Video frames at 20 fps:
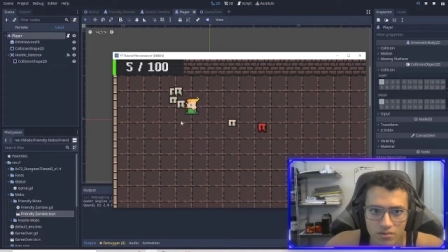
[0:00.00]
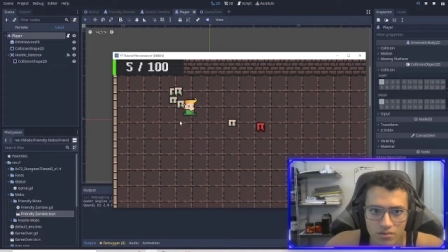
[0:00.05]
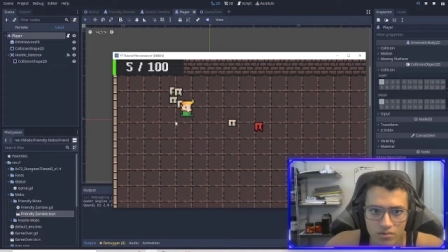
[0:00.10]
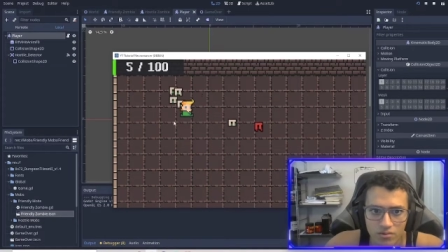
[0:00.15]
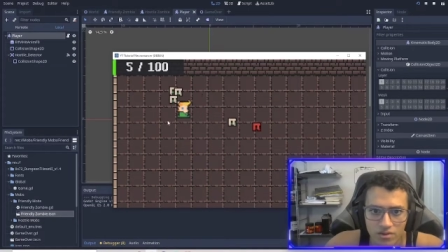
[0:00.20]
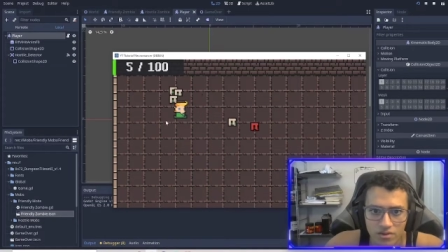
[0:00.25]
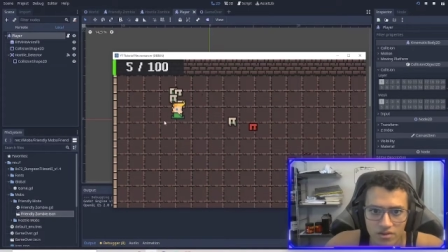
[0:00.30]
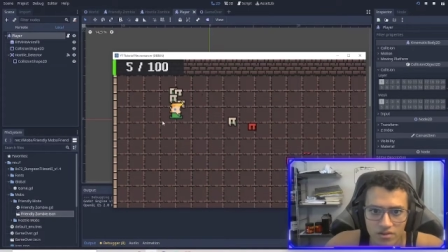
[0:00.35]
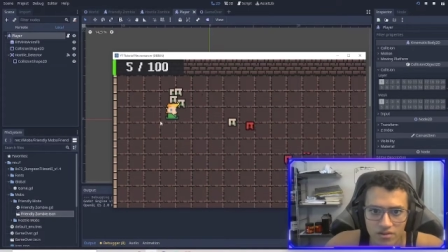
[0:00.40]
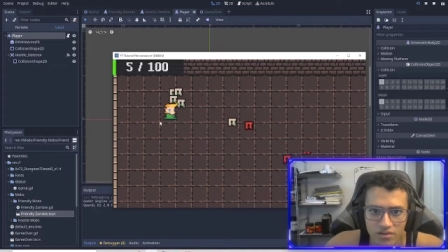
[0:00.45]

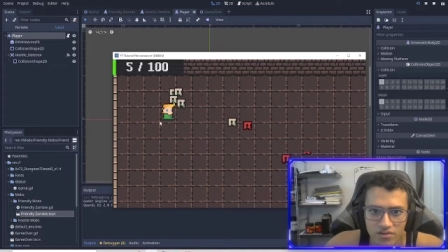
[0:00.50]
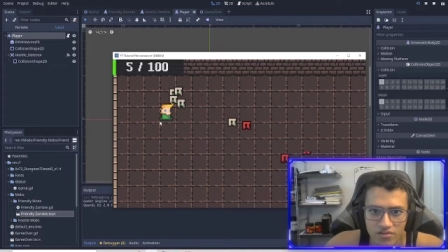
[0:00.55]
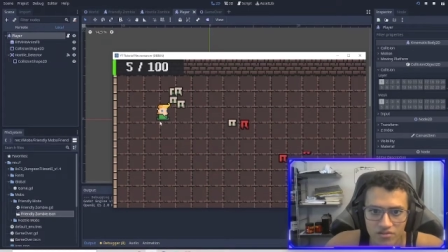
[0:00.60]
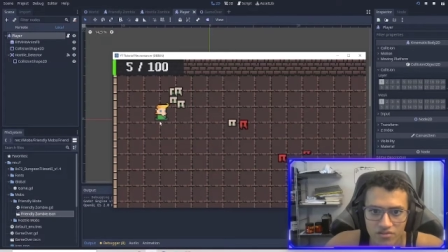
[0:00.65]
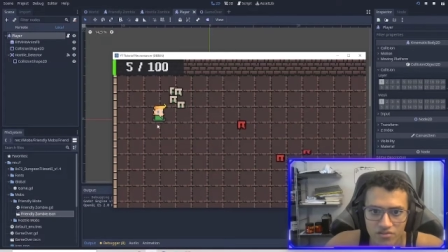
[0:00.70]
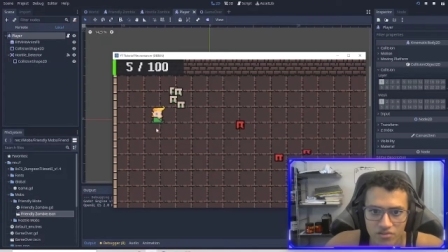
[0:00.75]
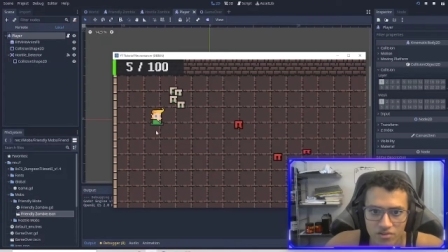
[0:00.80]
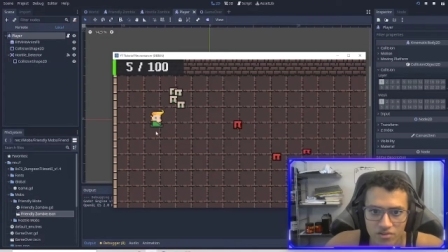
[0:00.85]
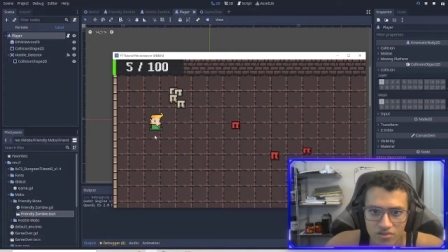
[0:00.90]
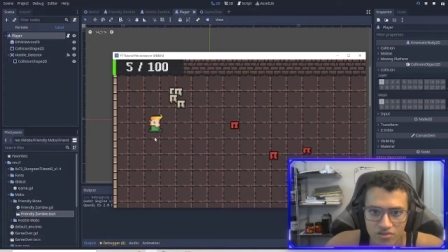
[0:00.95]
Okay, that's
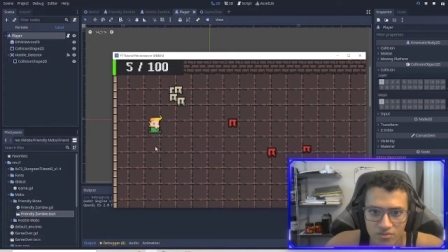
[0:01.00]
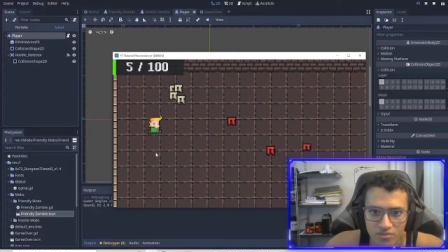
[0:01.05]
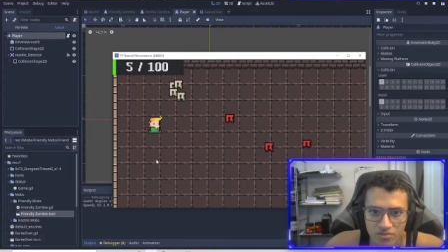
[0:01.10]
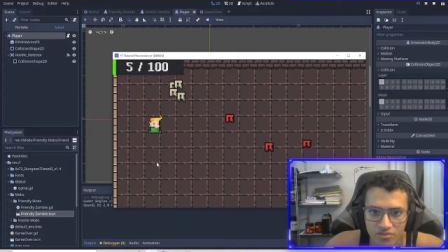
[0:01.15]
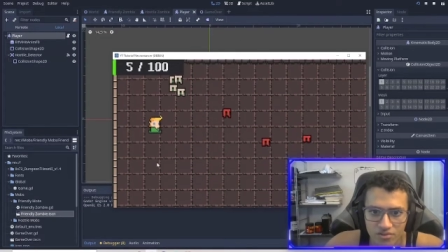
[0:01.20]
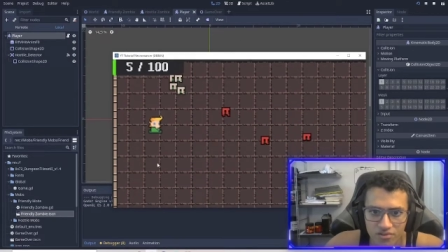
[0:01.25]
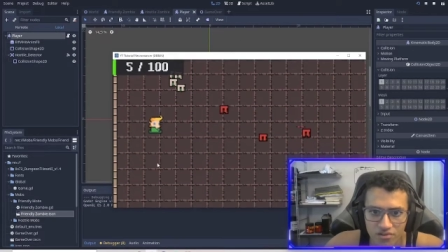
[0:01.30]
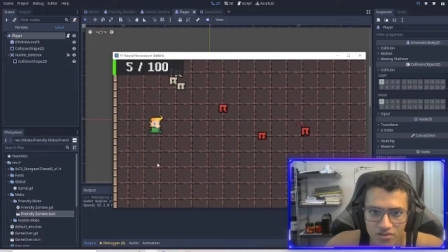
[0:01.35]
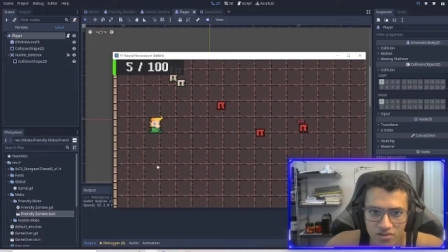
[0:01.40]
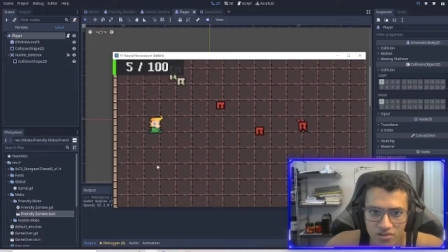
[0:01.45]
strange. I'm
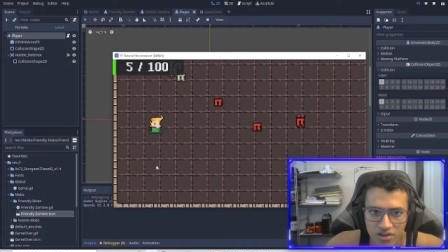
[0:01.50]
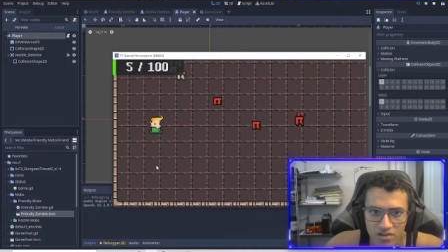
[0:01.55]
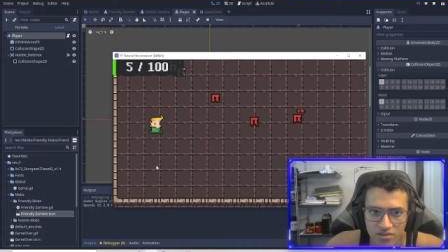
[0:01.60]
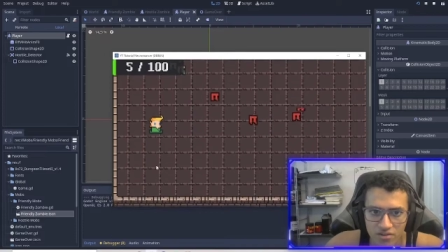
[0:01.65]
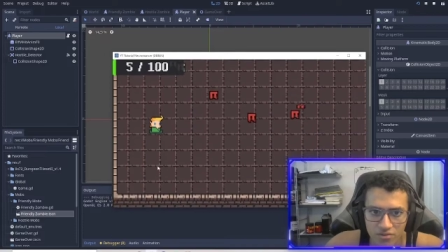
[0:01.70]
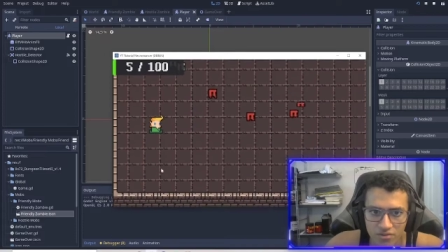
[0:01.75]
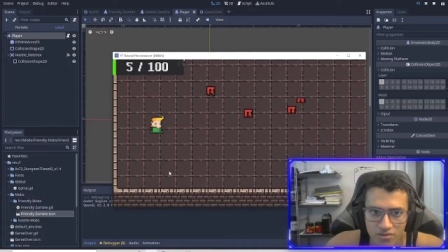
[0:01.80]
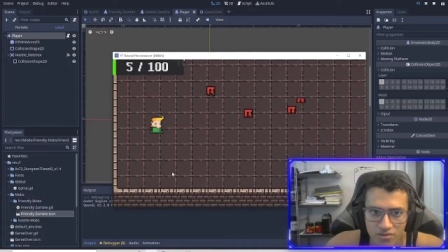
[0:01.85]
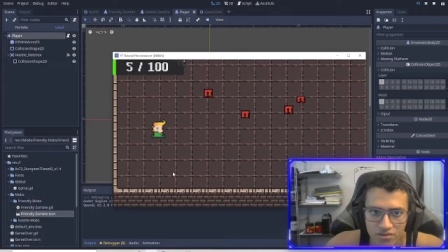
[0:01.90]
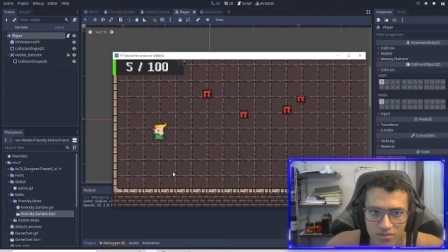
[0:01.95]
still
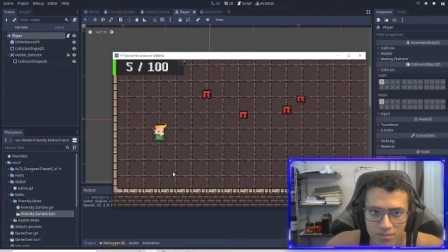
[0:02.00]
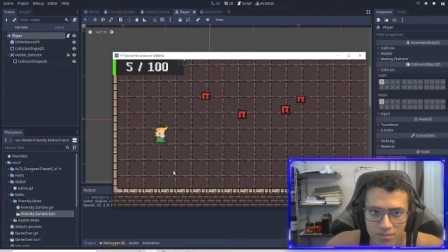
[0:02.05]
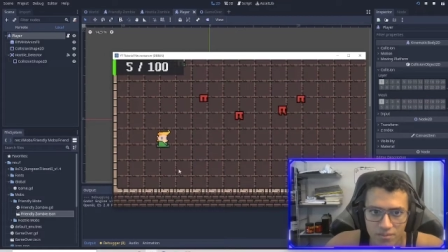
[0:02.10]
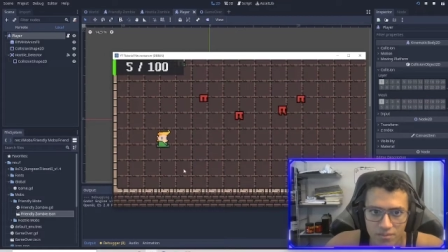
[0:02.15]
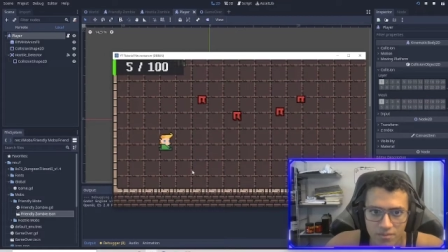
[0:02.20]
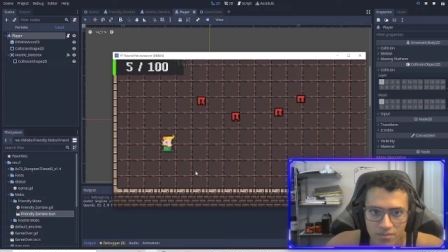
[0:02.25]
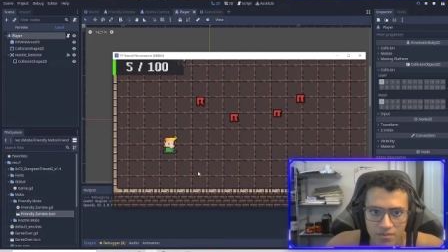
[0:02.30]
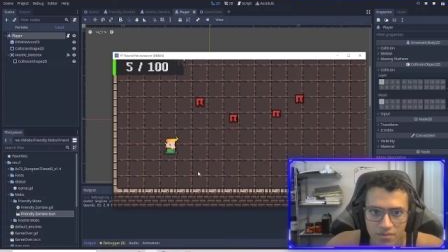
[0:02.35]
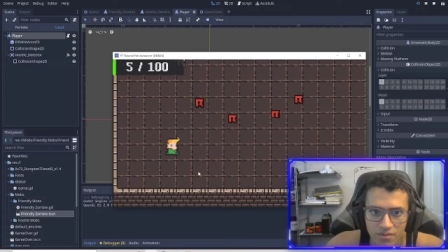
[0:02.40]
colliding with them.